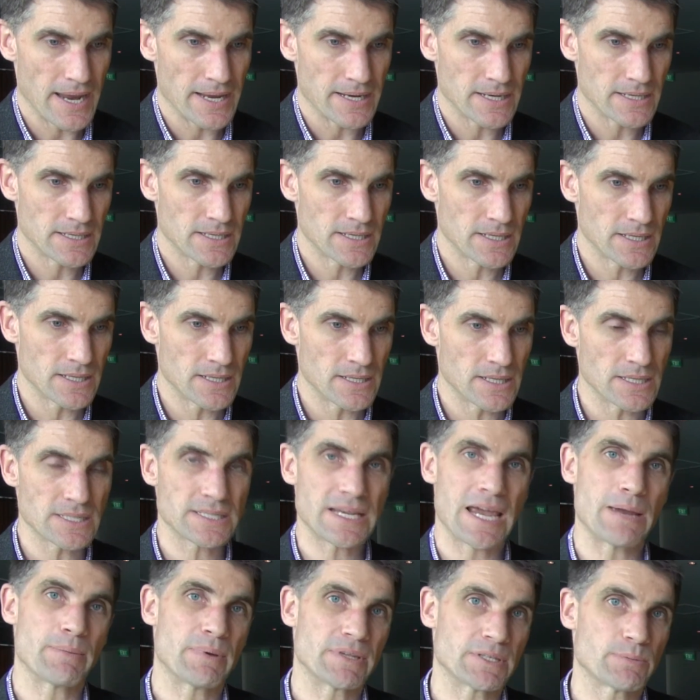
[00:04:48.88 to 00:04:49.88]
And the
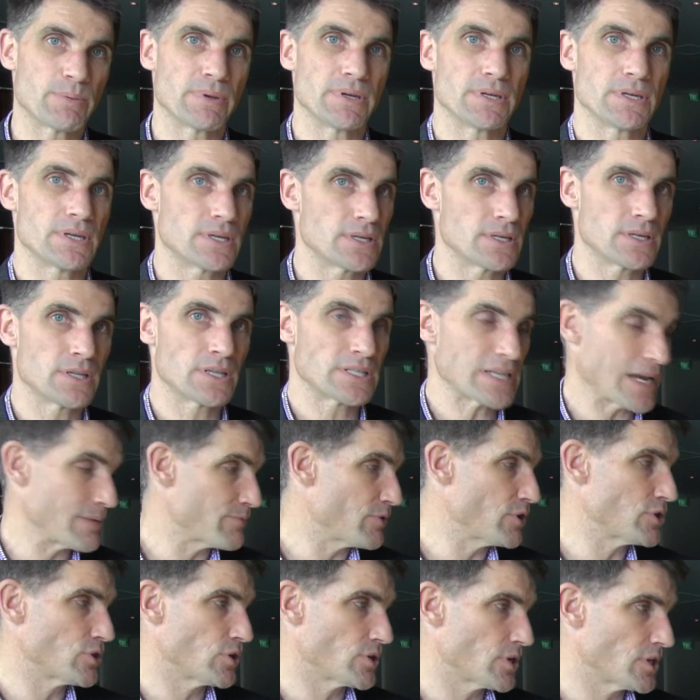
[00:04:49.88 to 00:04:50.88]
same
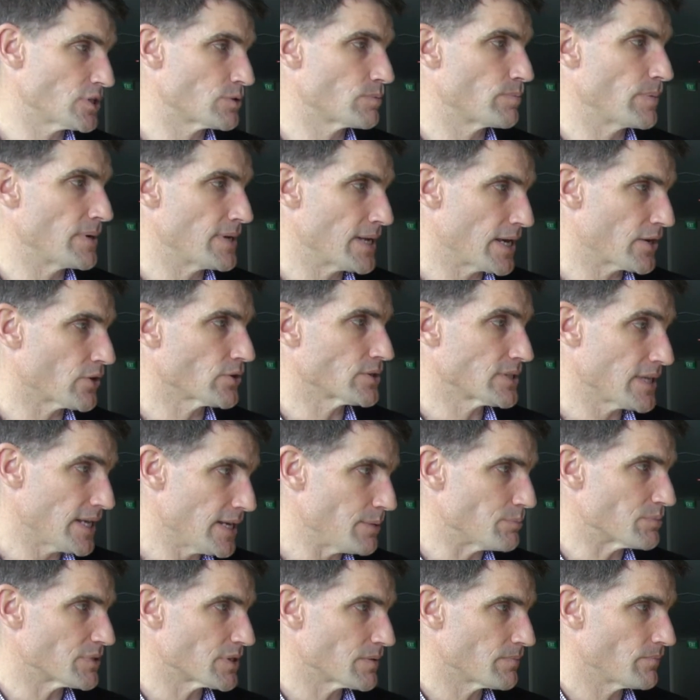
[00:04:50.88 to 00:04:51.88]
research has been done on
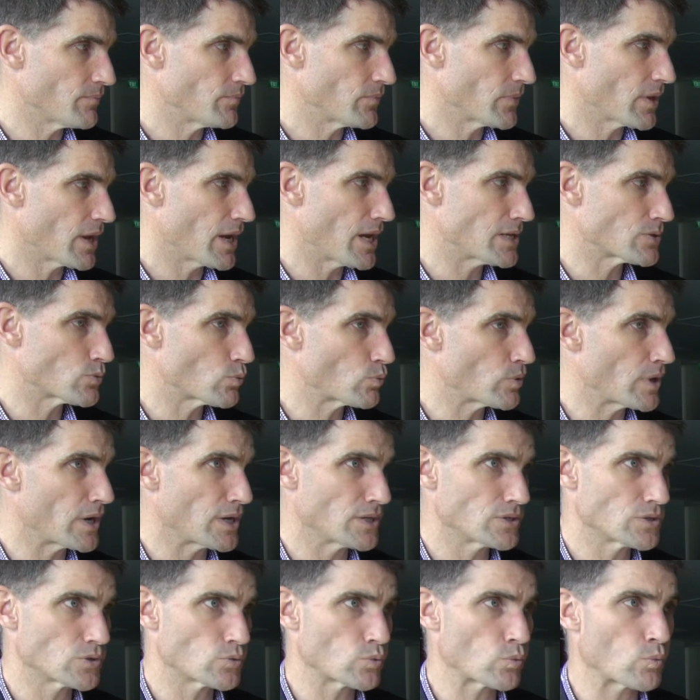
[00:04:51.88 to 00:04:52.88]
teams as
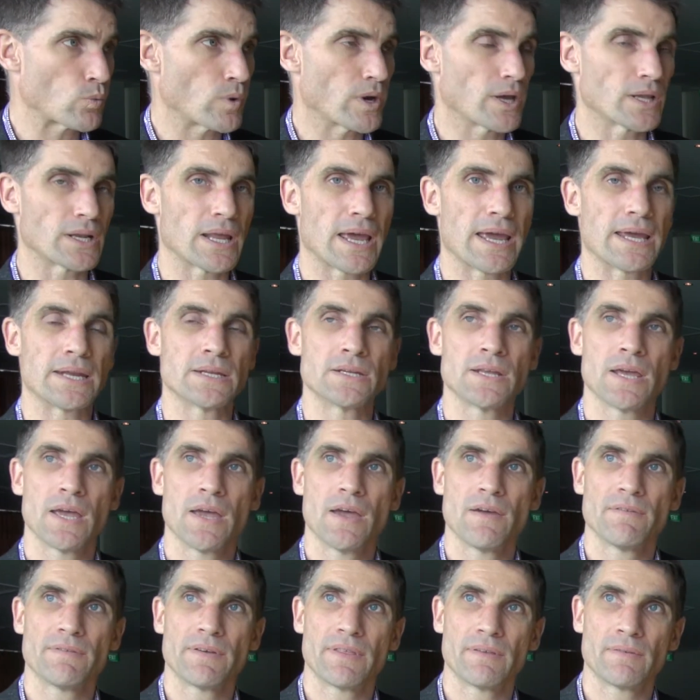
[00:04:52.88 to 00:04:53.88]
well. And
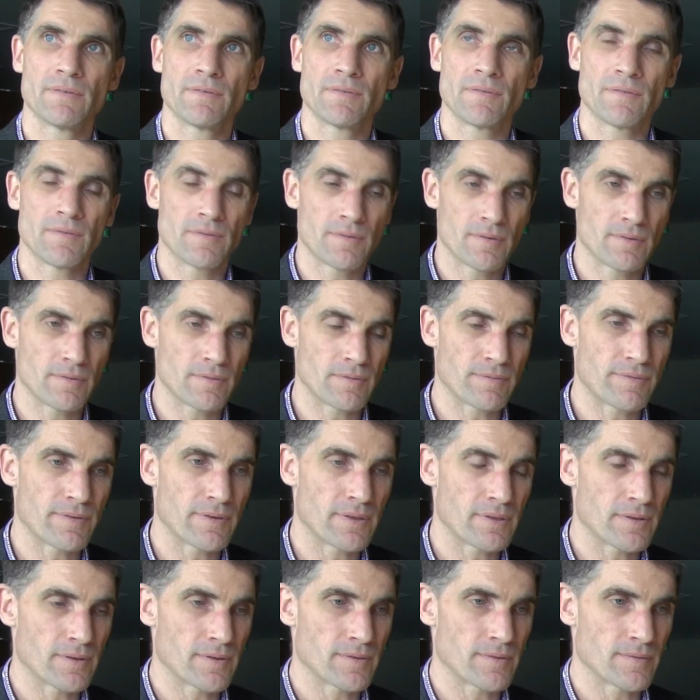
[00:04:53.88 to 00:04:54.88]

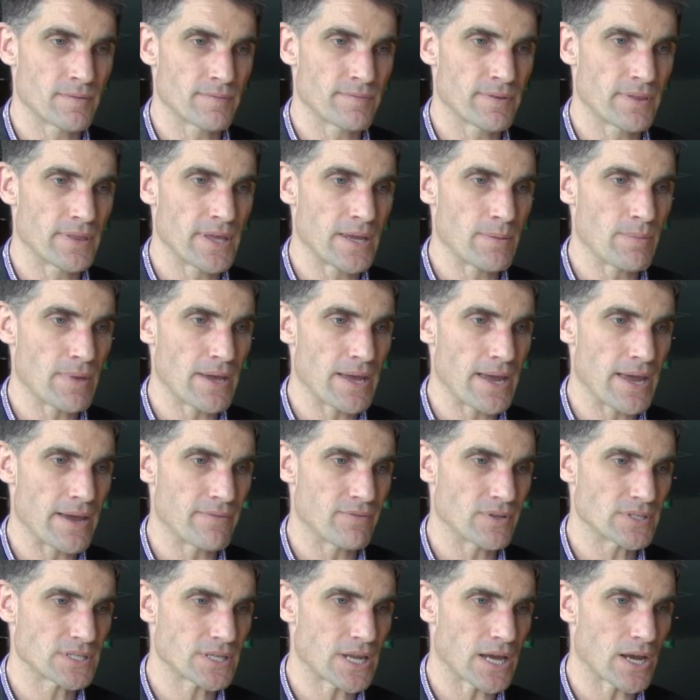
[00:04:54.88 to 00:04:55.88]
for them, they
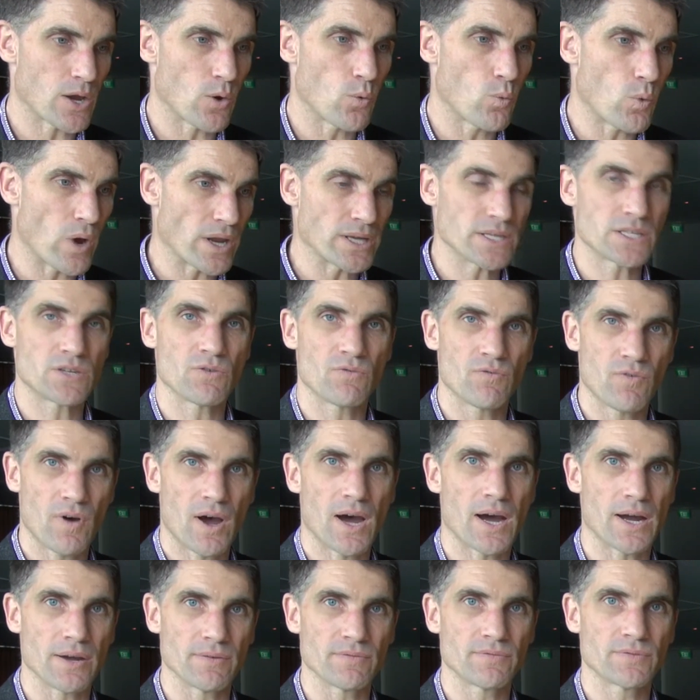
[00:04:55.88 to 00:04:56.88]
have, it's like a 1 to
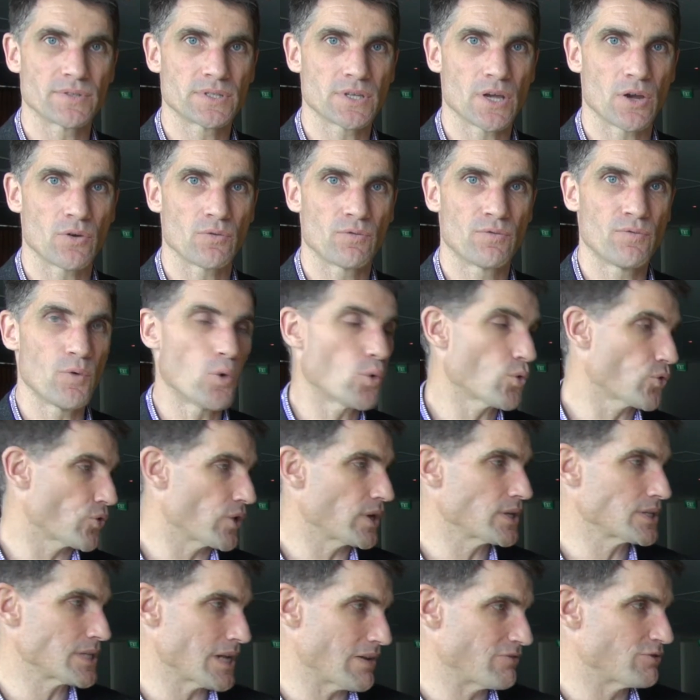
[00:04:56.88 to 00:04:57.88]
5. So 4
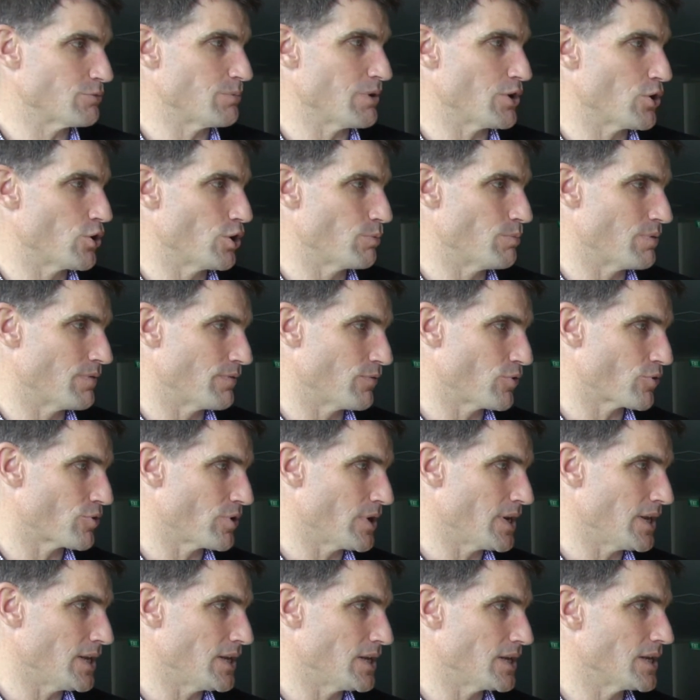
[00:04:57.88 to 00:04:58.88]
things have to be good
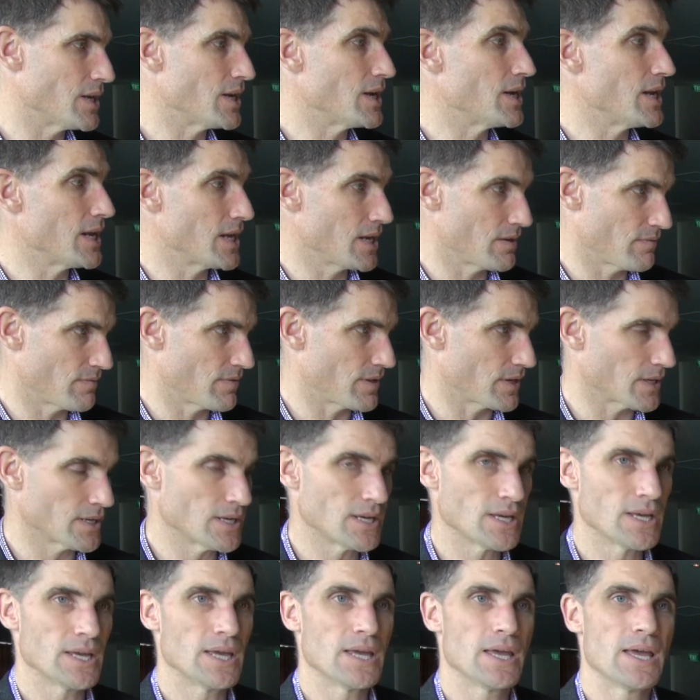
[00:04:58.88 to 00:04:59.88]
before any negative thing.
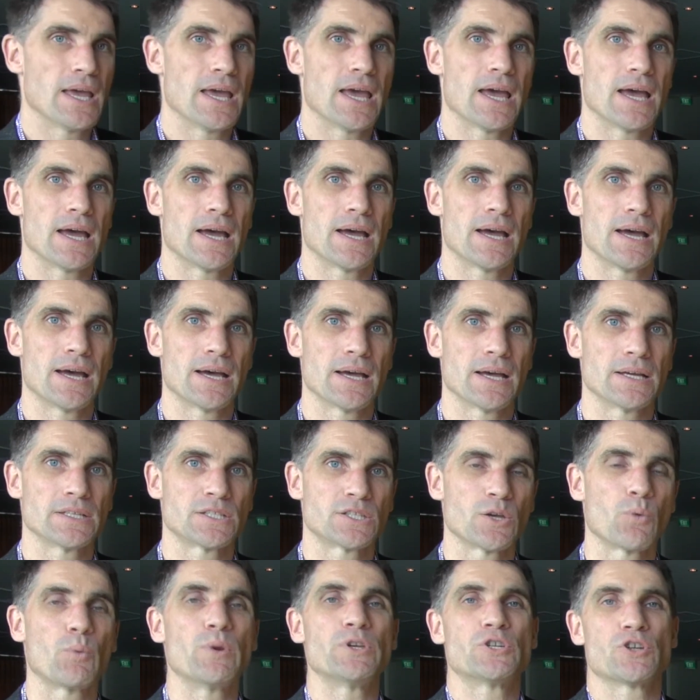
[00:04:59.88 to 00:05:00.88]

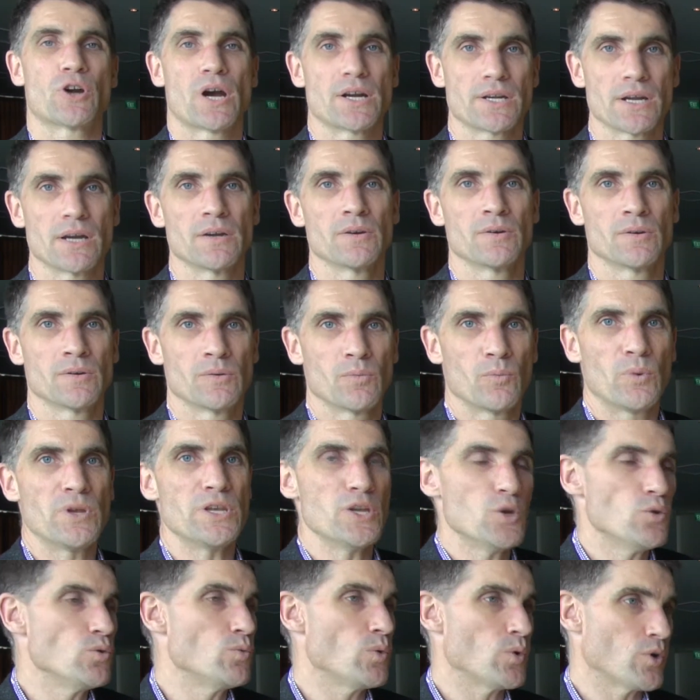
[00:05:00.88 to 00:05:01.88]
So we
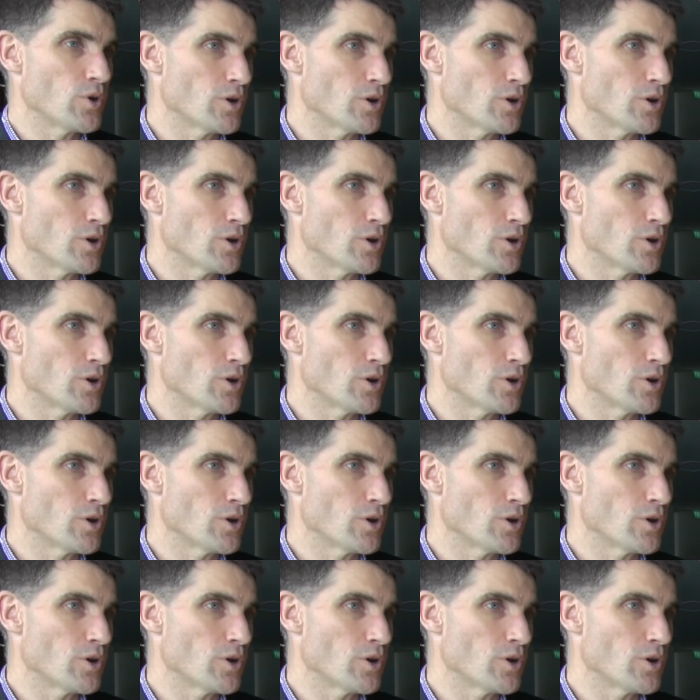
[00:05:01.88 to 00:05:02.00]
knew we were